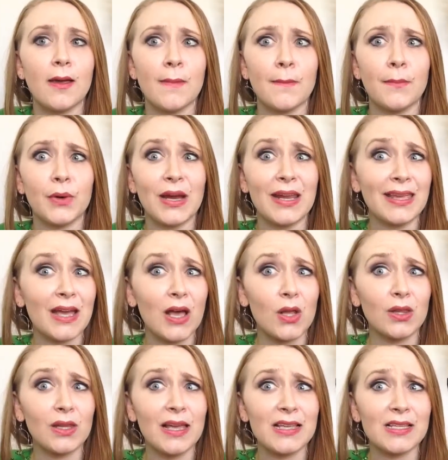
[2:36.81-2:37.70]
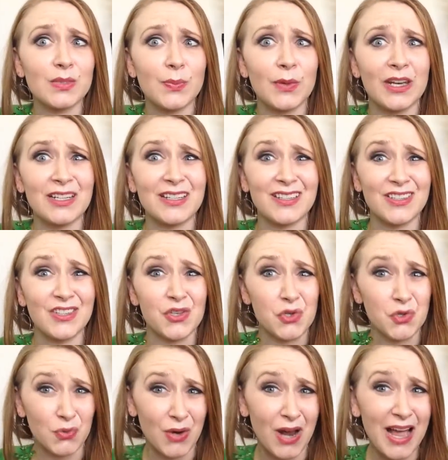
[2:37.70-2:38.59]
break out less, but it doesn't
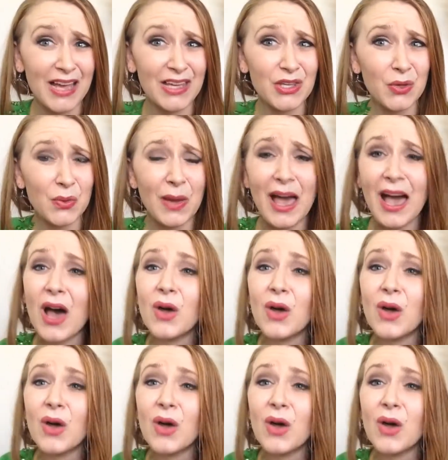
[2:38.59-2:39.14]
dry you out.